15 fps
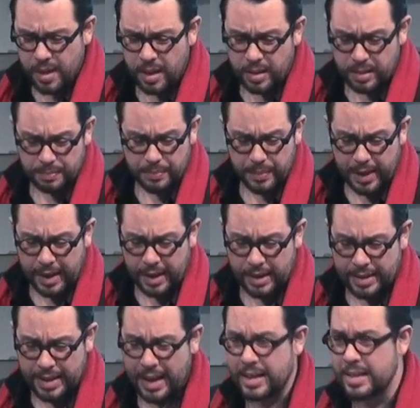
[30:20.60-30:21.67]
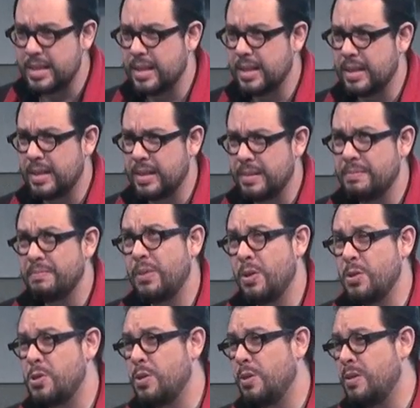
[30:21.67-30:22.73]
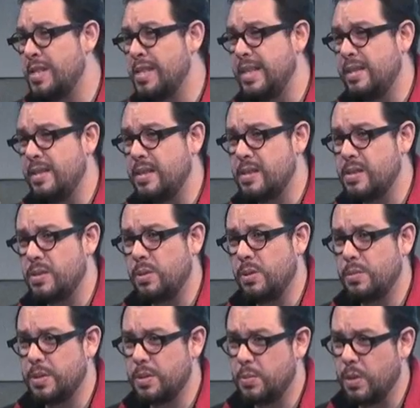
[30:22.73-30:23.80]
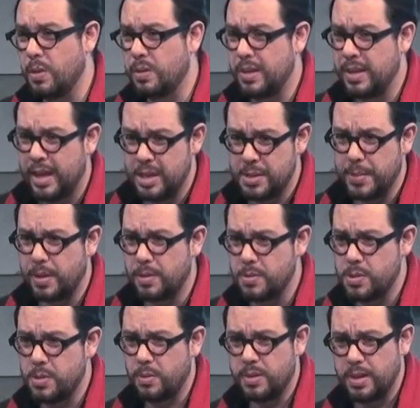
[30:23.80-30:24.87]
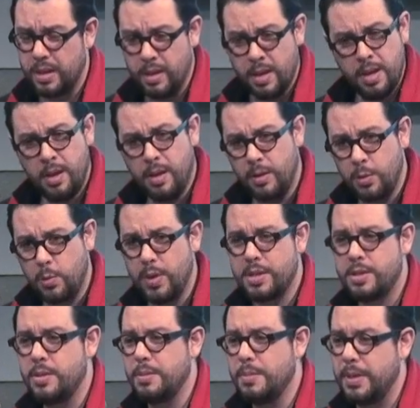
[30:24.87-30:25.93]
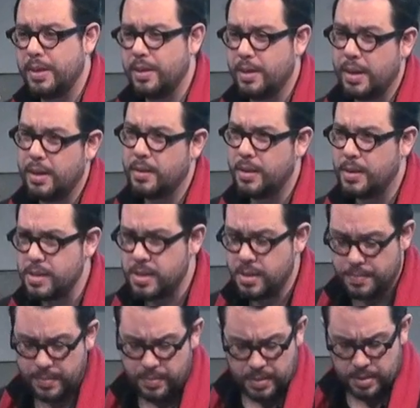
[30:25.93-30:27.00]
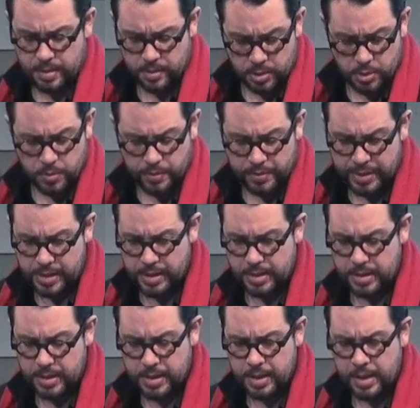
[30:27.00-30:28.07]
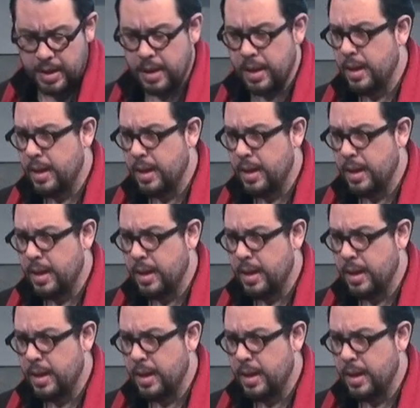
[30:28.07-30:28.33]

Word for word: um, that uh, consults cities all over the world and has been consulting unquestionably the Netherlands and, and two of its cities